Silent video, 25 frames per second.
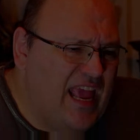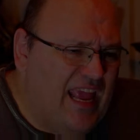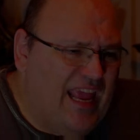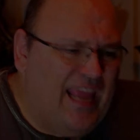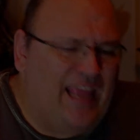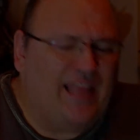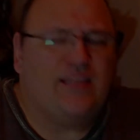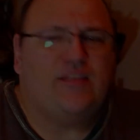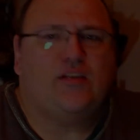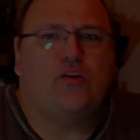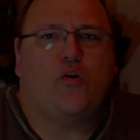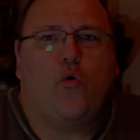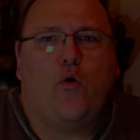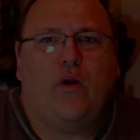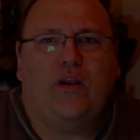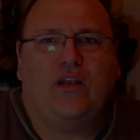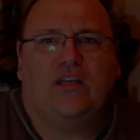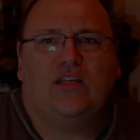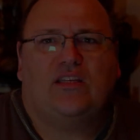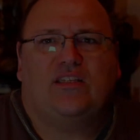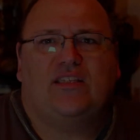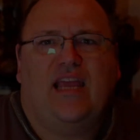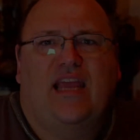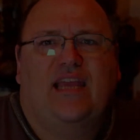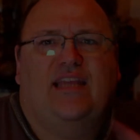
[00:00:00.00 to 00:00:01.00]
it's going
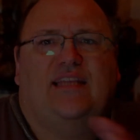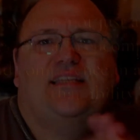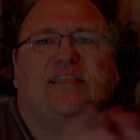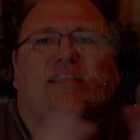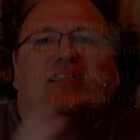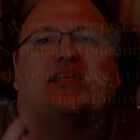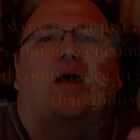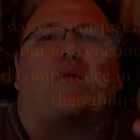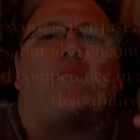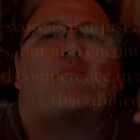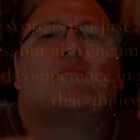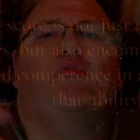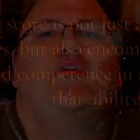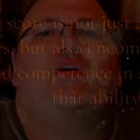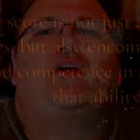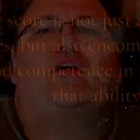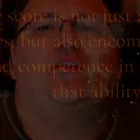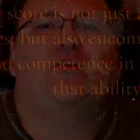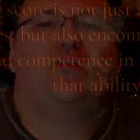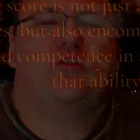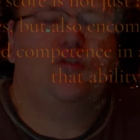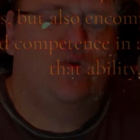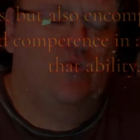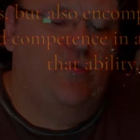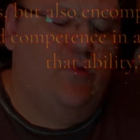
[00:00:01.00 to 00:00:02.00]
to say
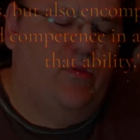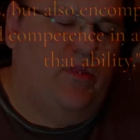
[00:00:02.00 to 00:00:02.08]
something to